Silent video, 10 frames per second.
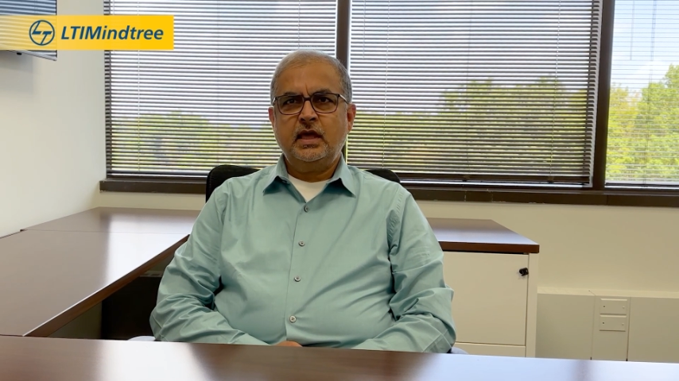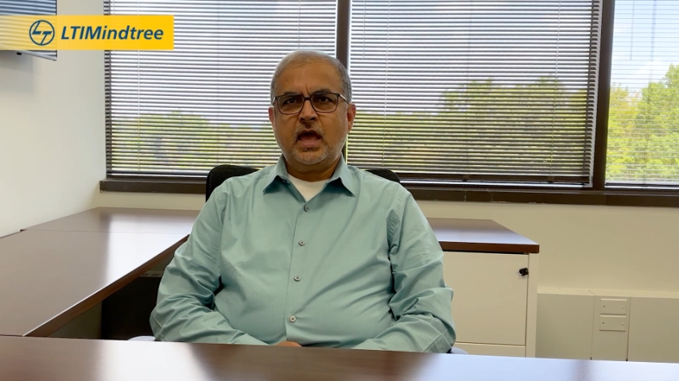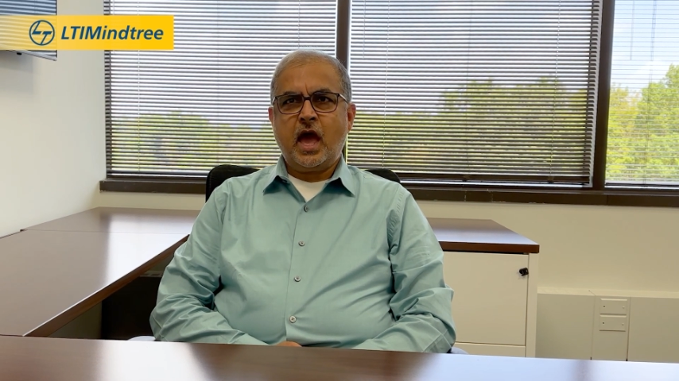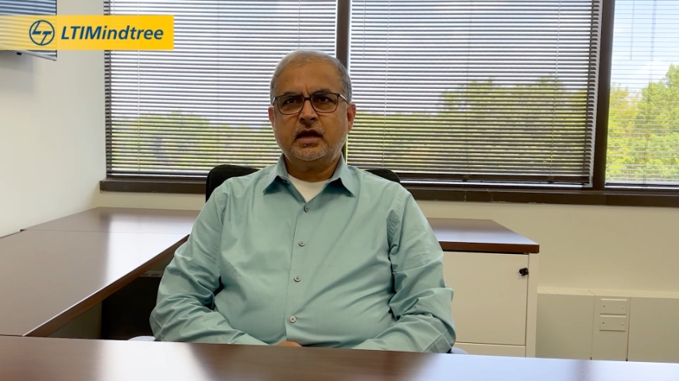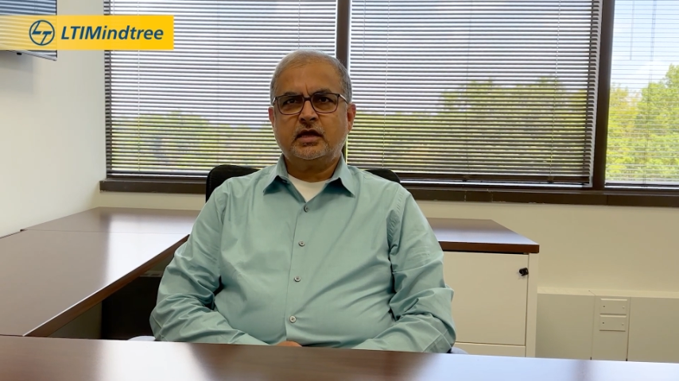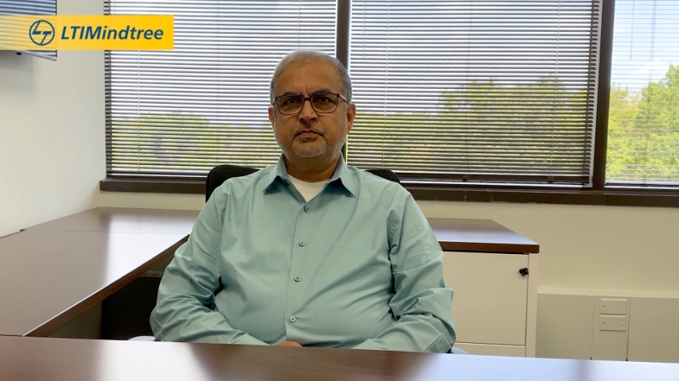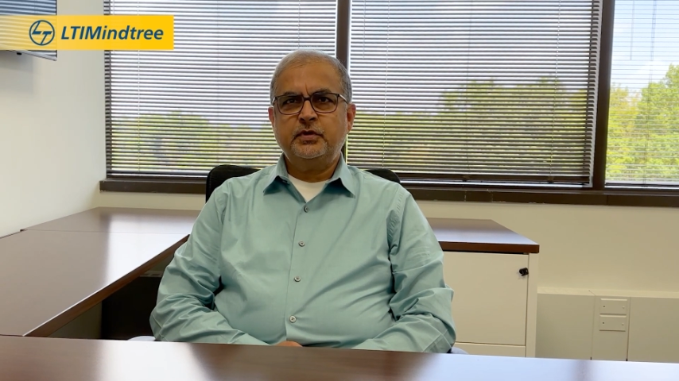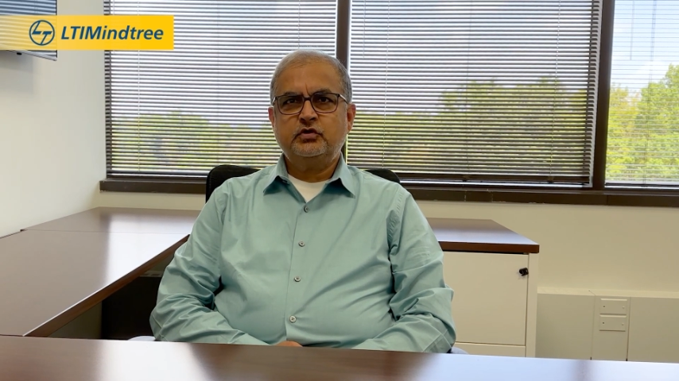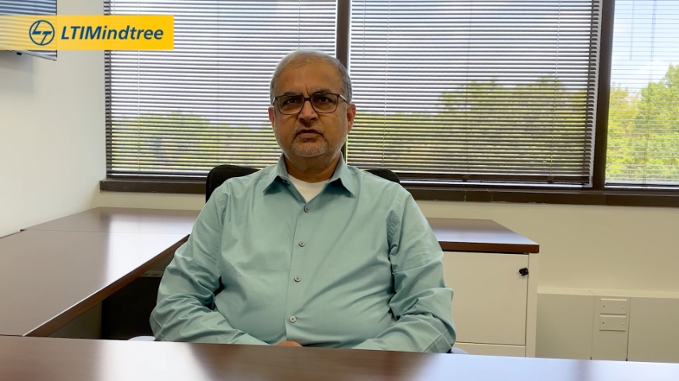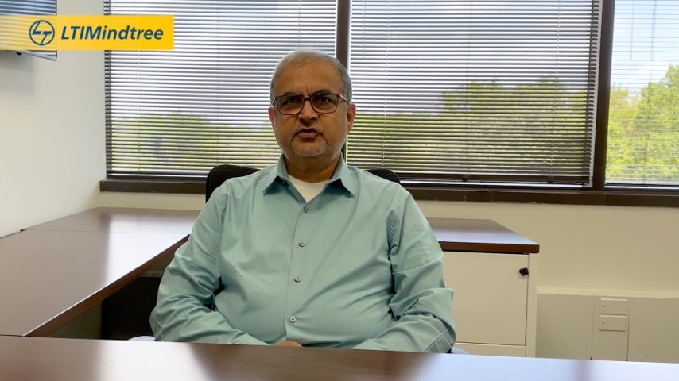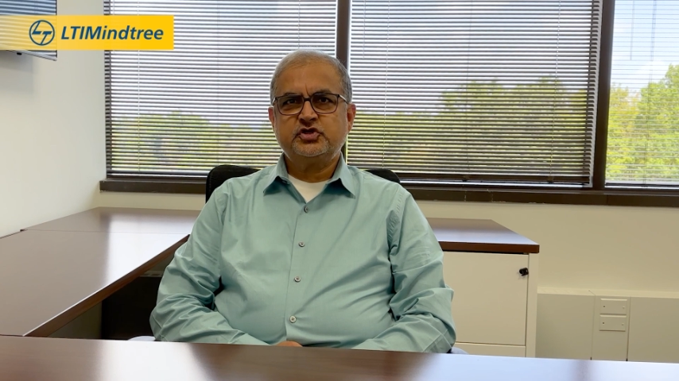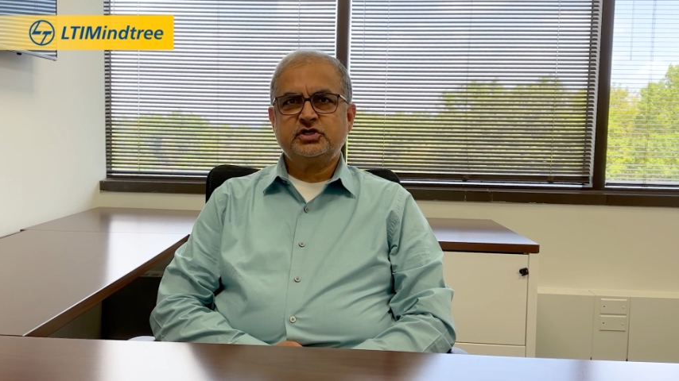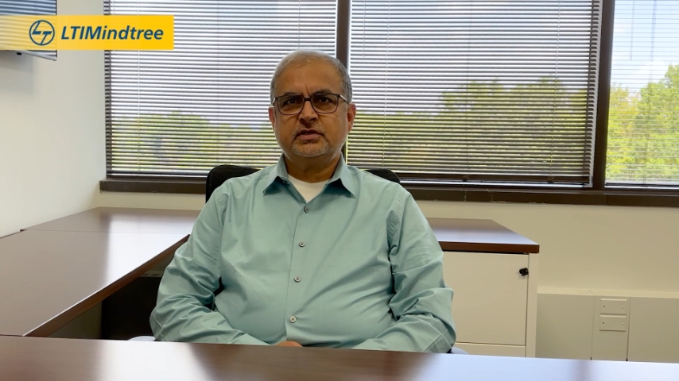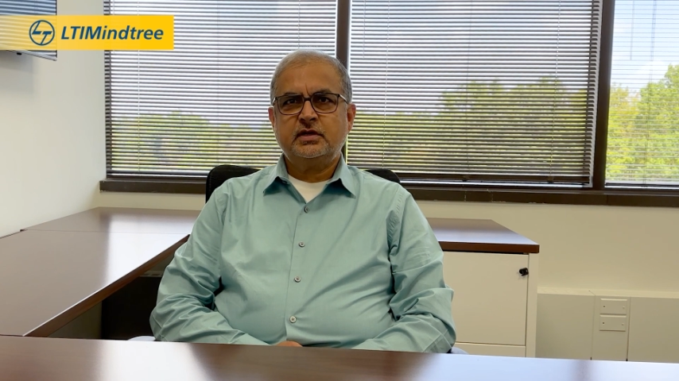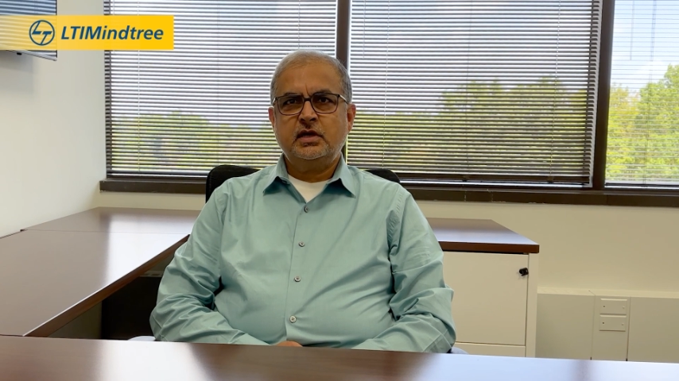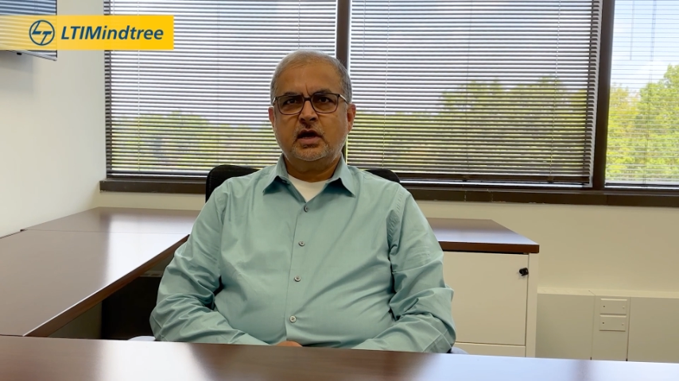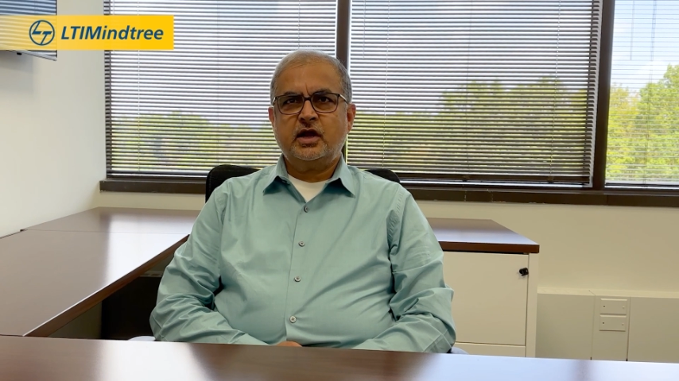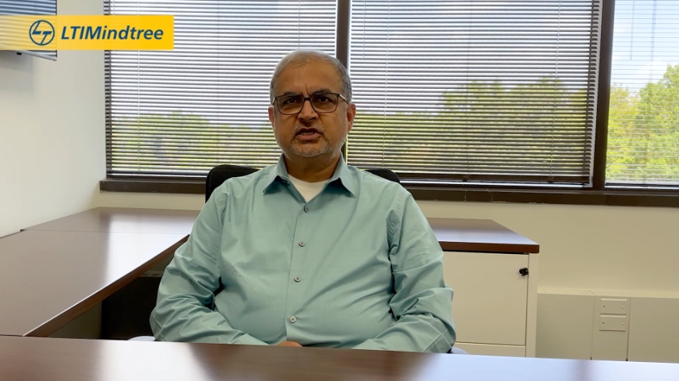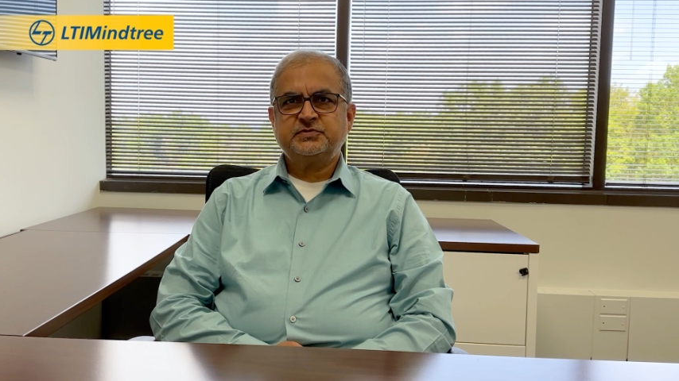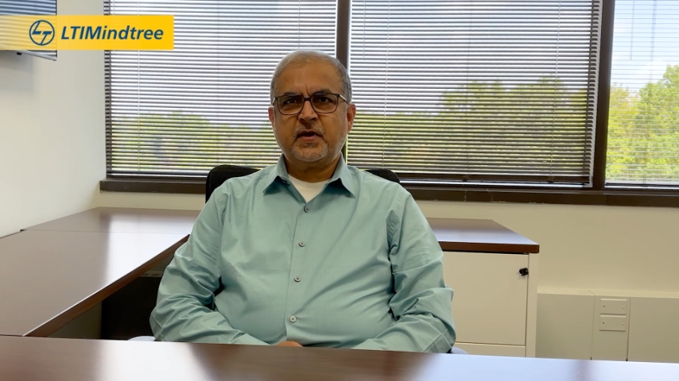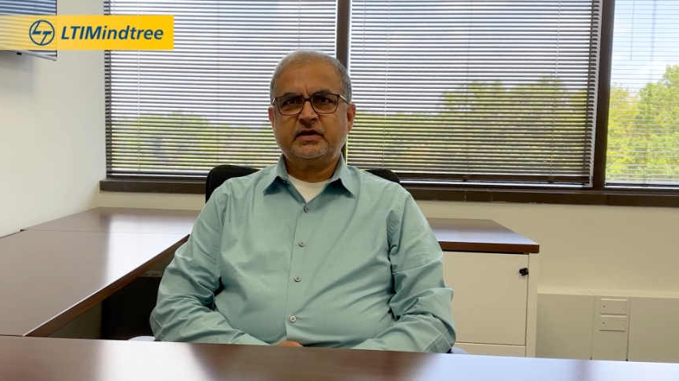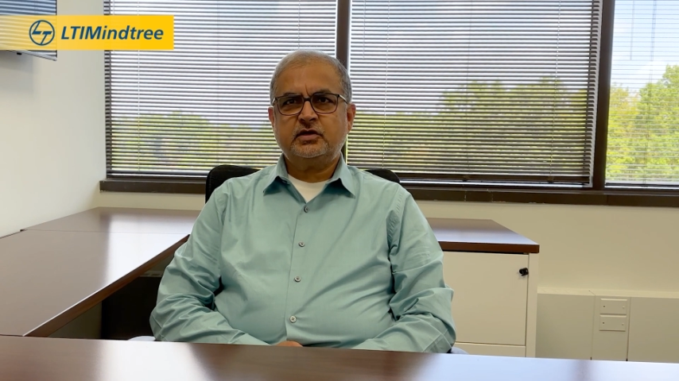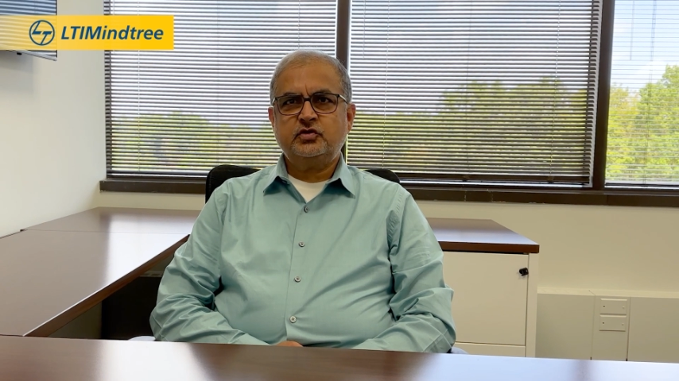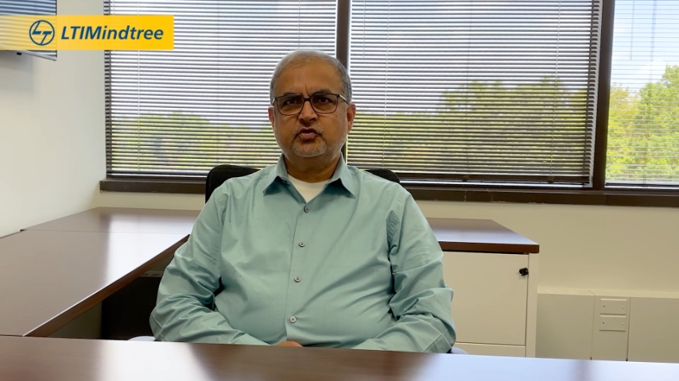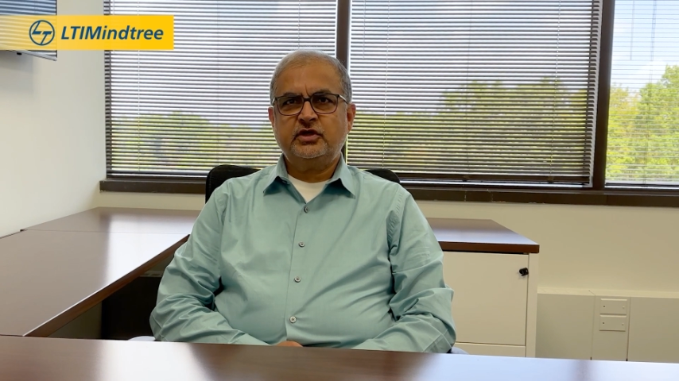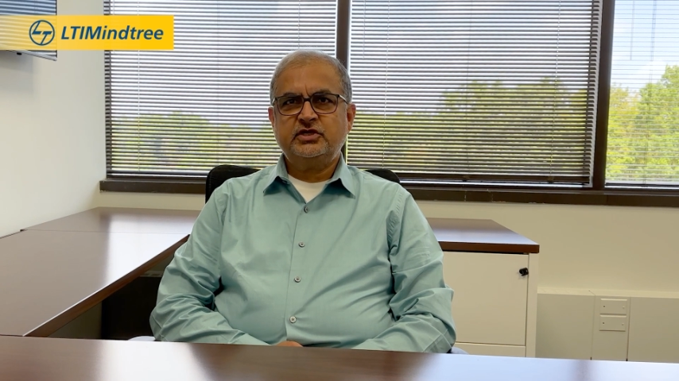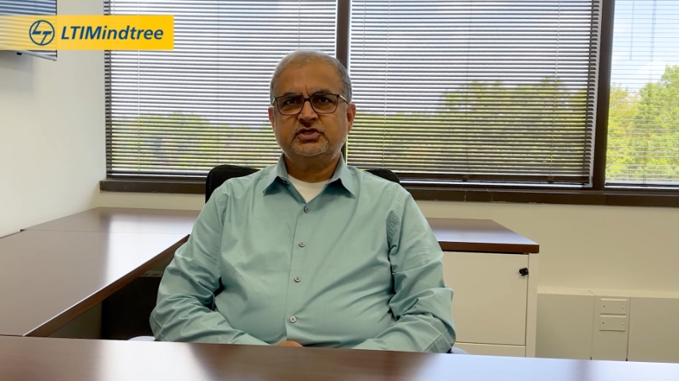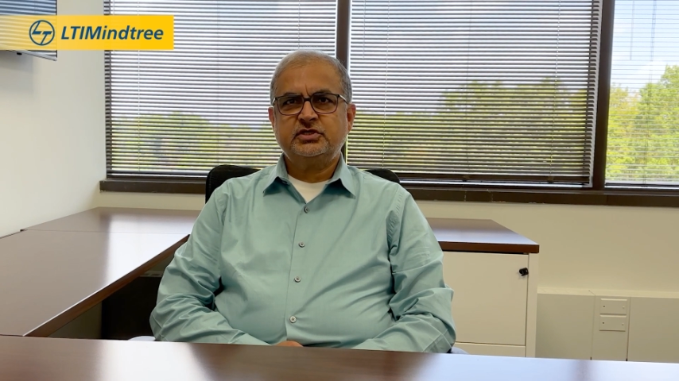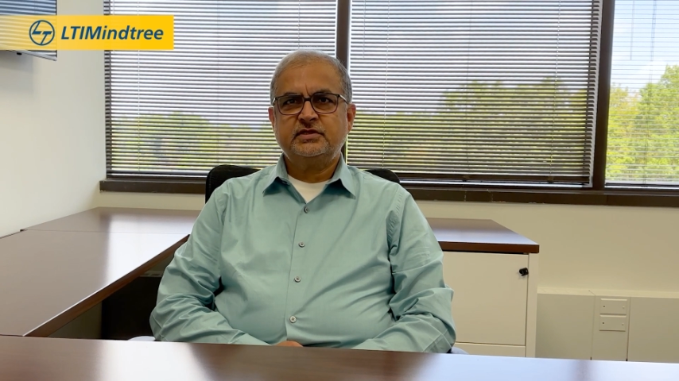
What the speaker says: and computer vision are expected to reach